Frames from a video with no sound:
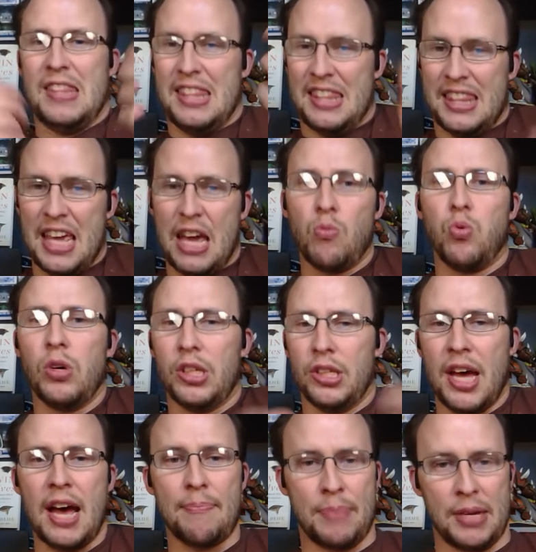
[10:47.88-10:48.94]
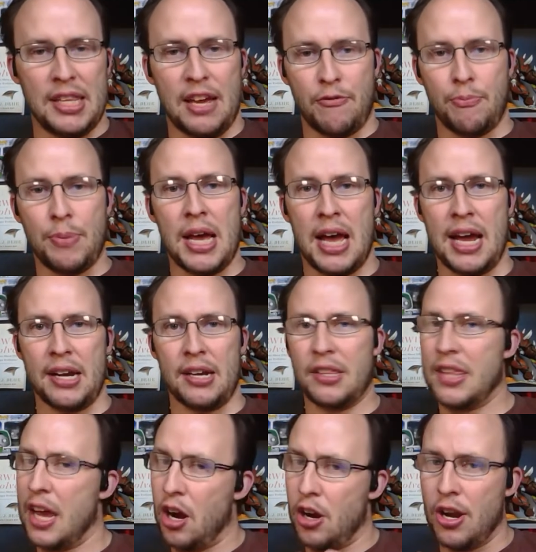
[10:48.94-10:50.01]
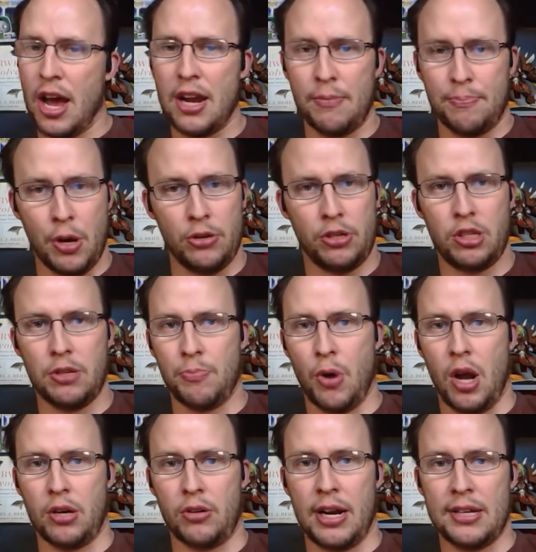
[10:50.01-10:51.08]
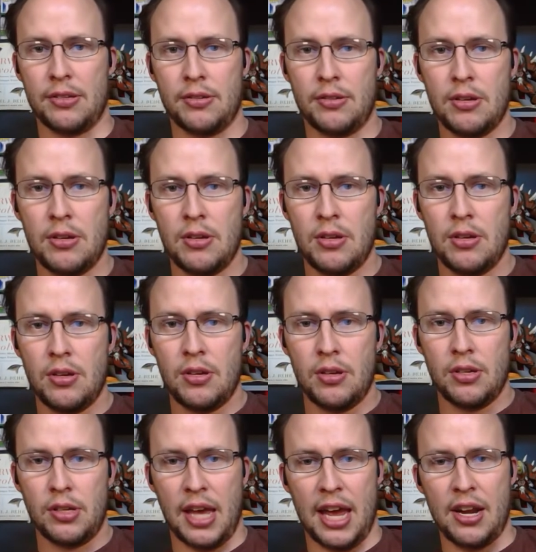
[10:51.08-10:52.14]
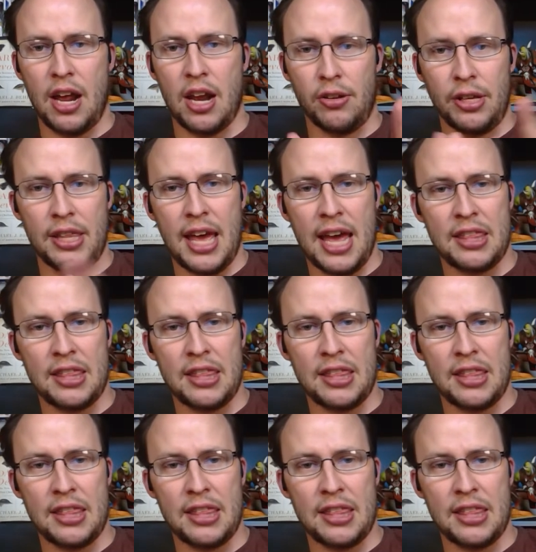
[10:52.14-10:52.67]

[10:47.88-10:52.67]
they will not be left behind. They are not opposed to progress. Okay, not only that,